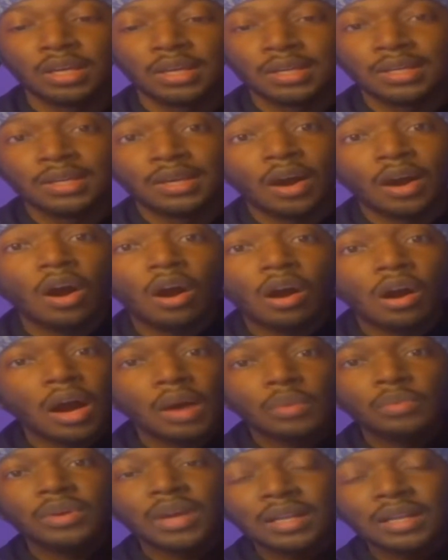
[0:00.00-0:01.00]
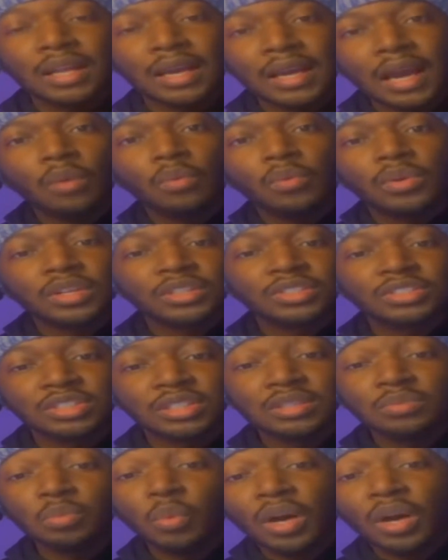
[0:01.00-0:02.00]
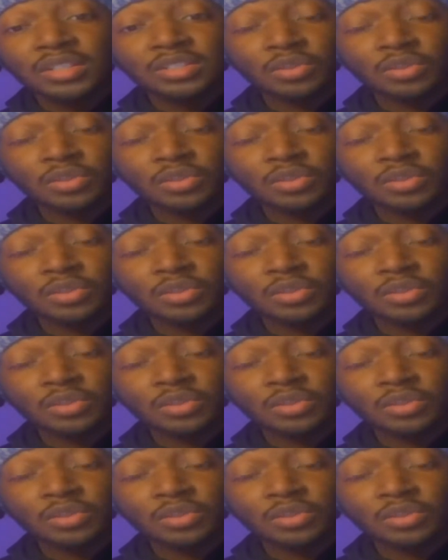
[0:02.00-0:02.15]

oh, I want to see what's